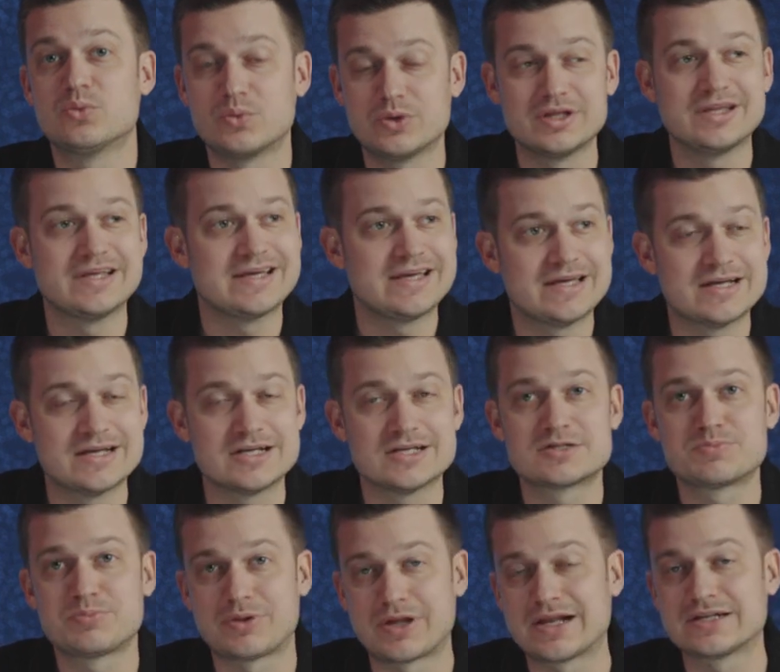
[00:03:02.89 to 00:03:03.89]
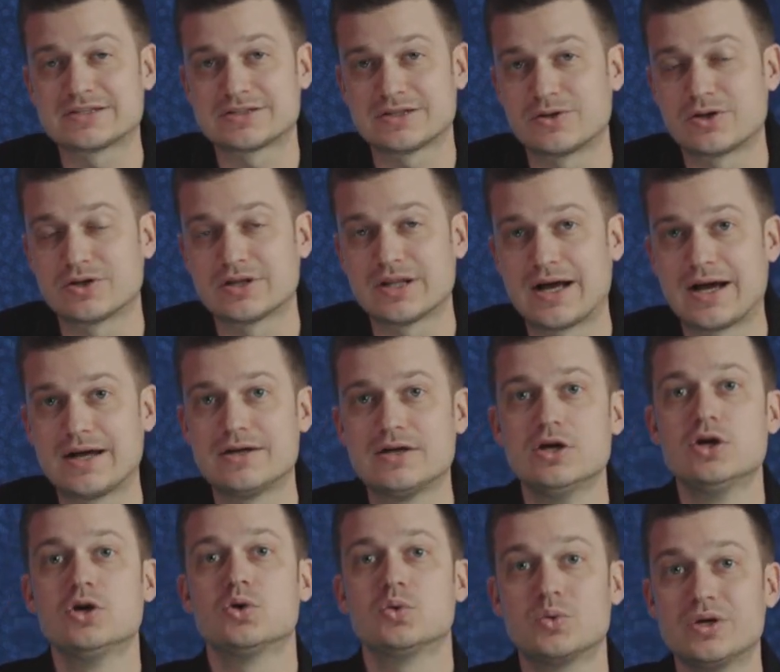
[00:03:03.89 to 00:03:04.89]
really is Planning Center Online
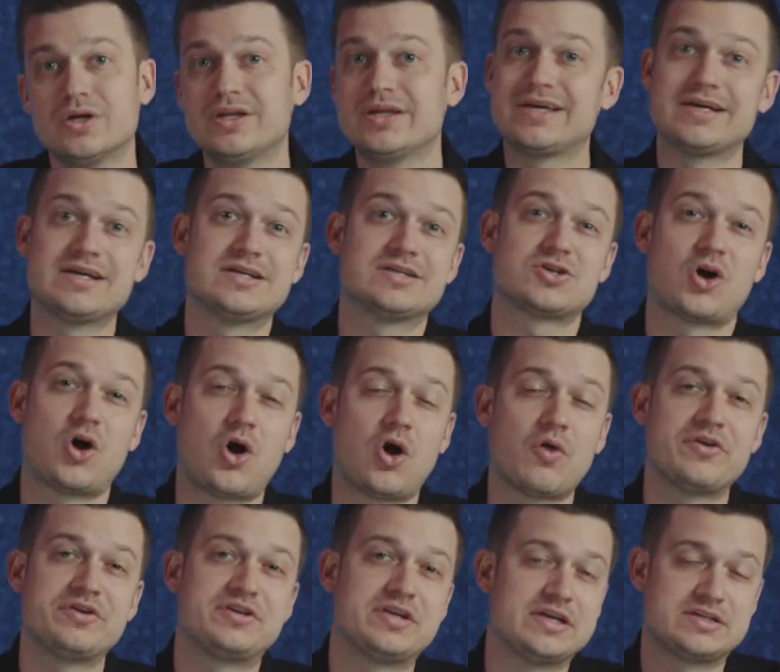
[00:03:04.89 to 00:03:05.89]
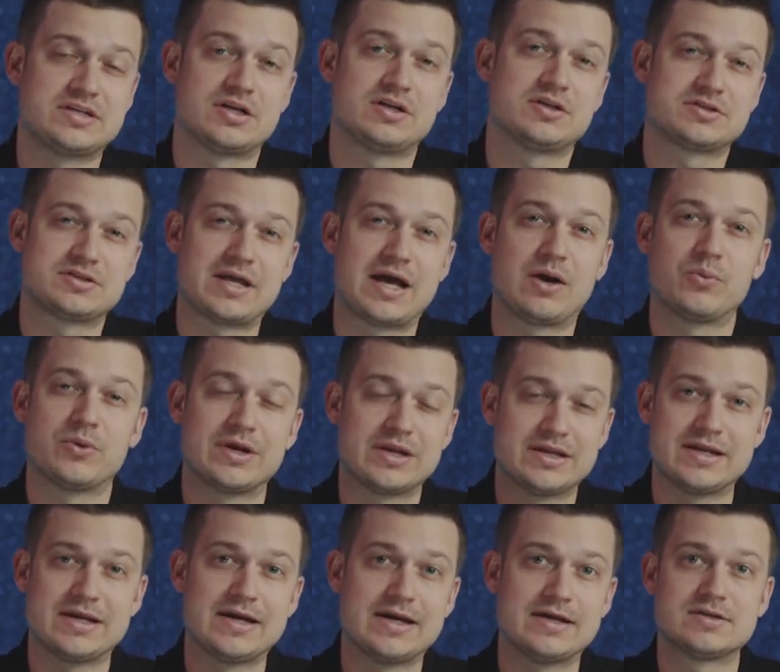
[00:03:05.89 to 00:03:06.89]
really is all the details that we
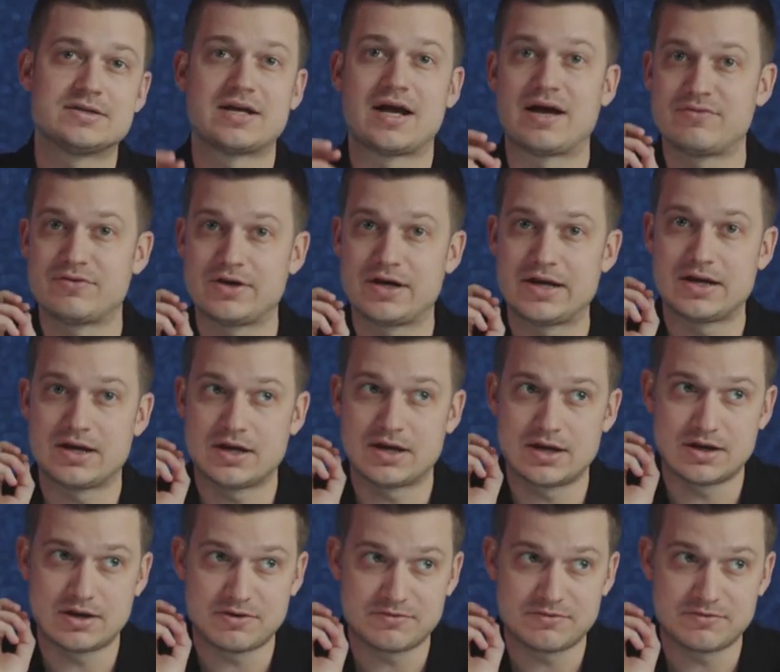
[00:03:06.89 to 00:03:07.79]
need to have a, a